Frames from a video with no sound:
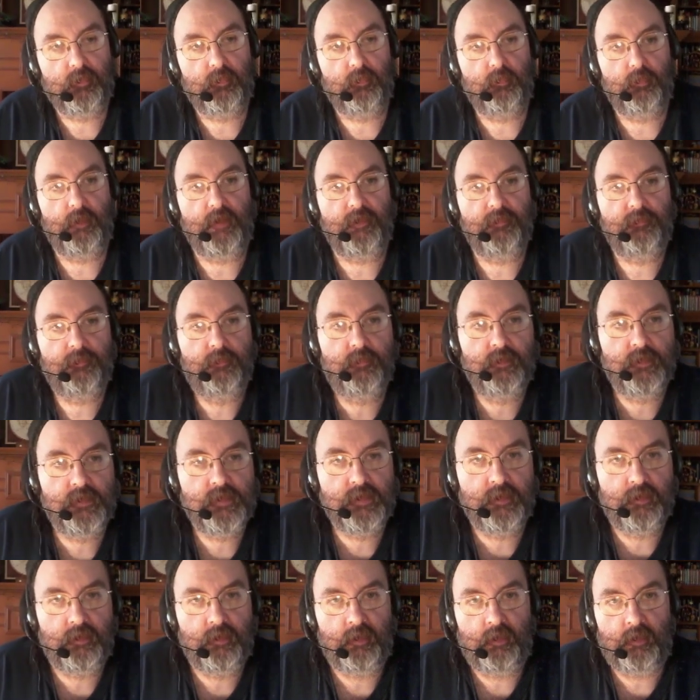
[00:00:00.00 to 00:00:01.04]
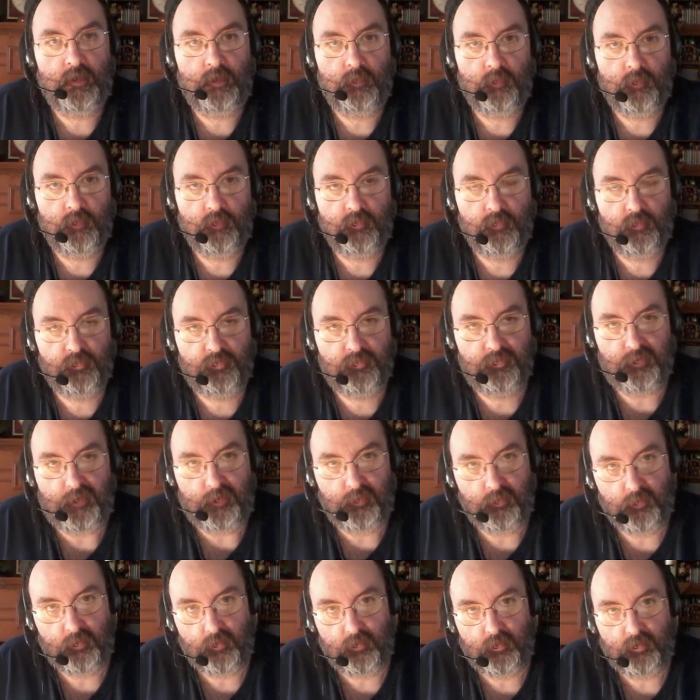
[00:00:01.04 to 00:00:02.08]
referenced the name of the
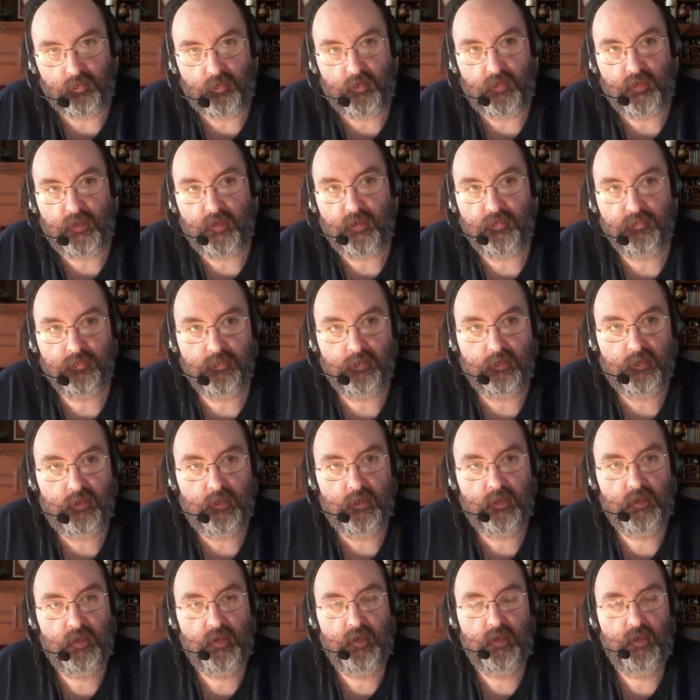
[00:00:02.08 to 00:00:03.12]
pharaoh Hophra,